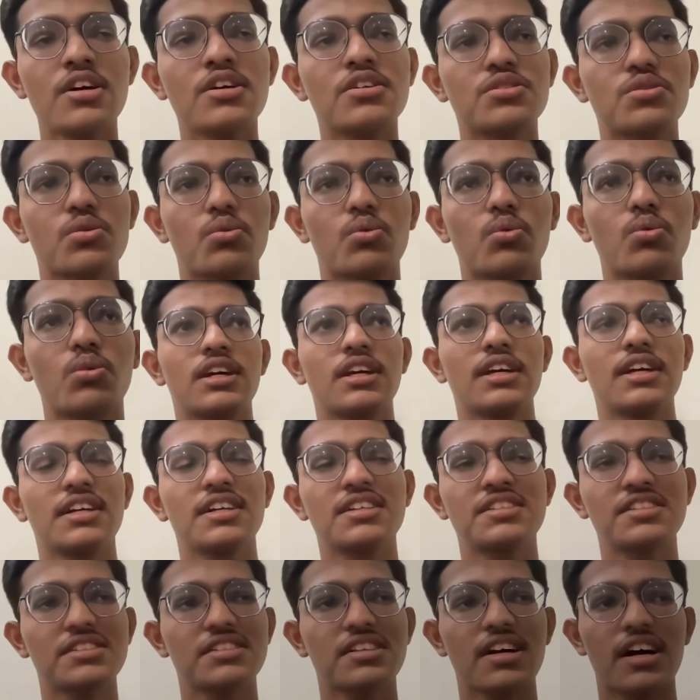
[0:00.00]
So he
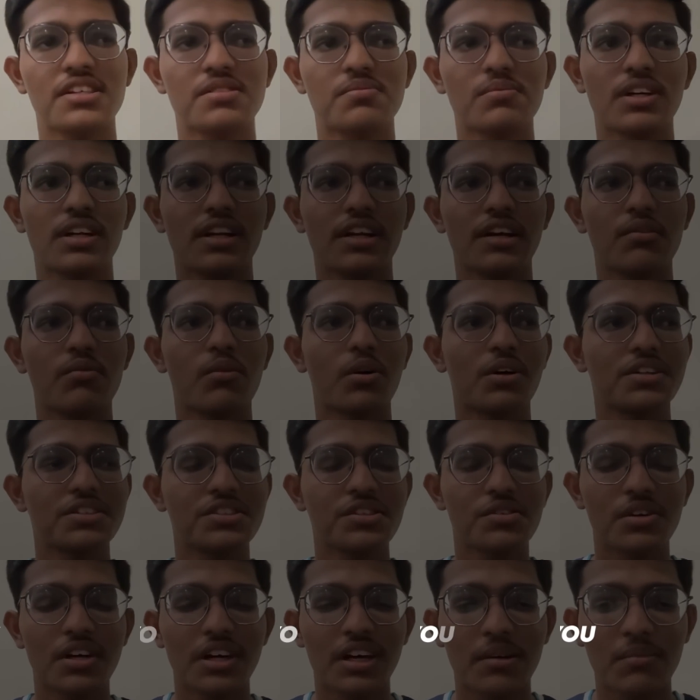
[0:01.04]
just asked me, like, what is
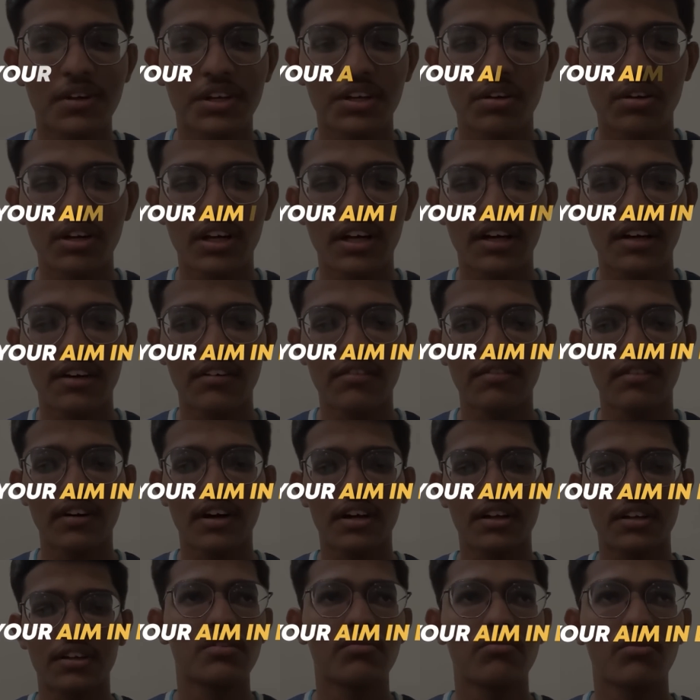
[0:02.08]
your aim in your life,
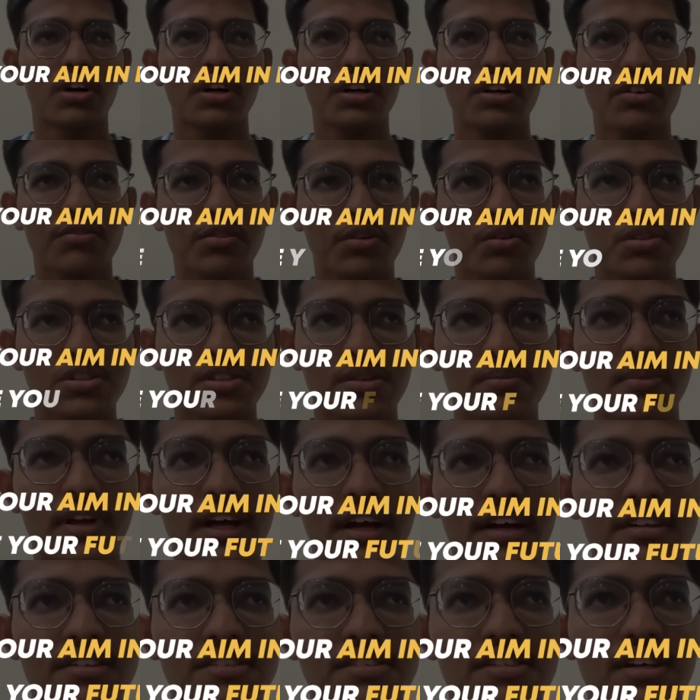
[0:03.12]
and what are your future
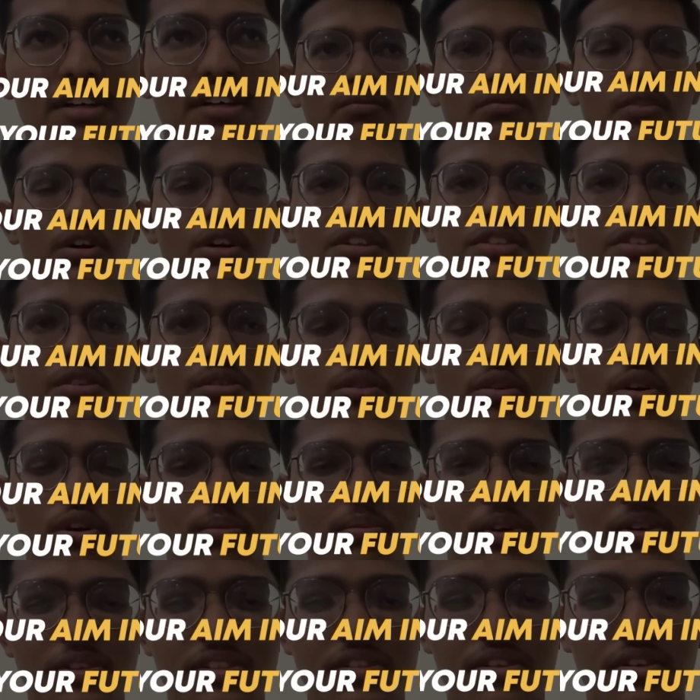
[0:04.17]
plans, and what is your thought
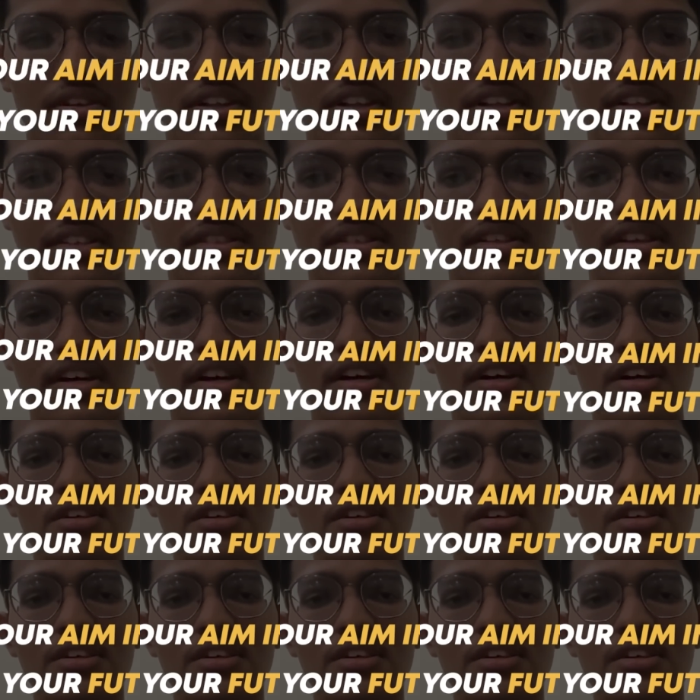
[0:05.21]
process on this?